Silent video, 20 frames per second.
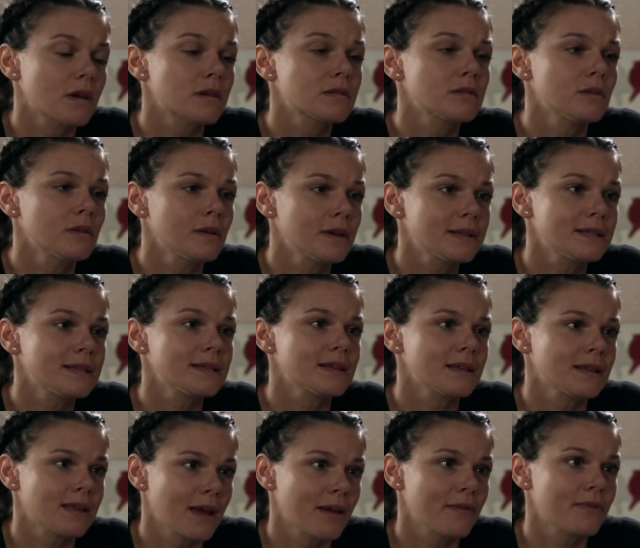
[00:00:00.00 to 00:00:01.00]
As long as he's
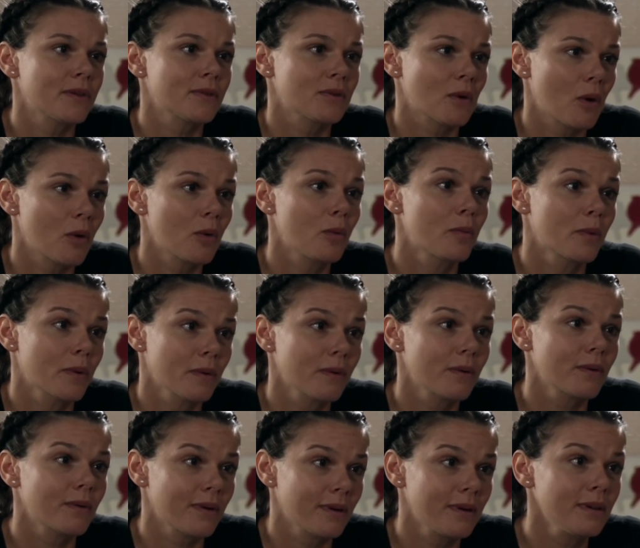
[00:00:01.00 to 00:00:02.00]
alive, there's hope,
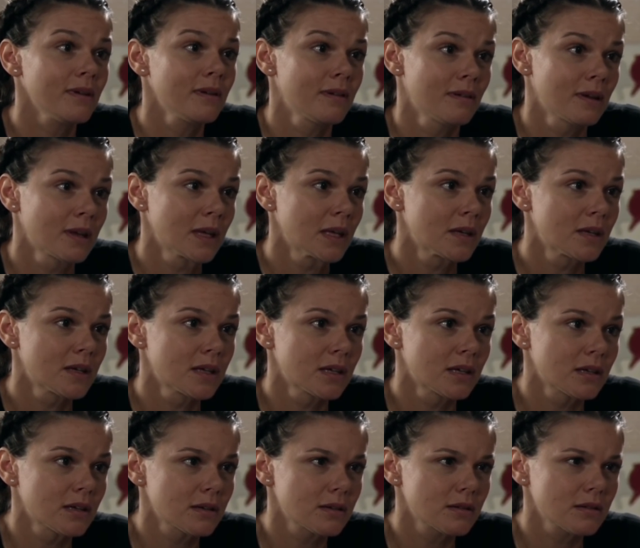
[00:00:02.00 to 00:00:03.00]
okay?
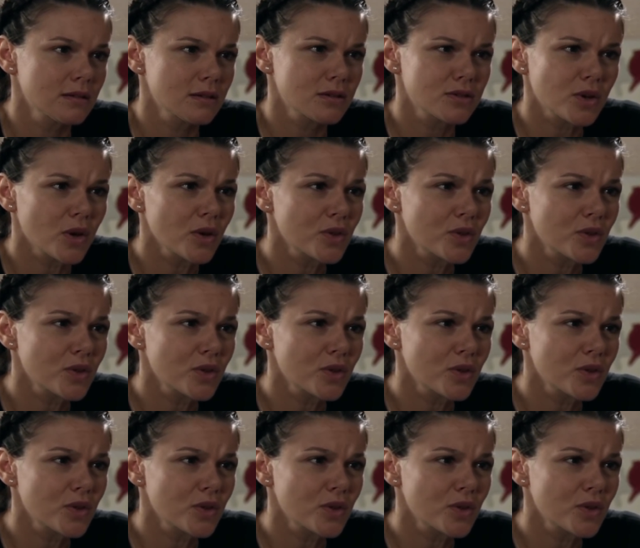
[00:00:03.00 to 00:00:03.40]
Just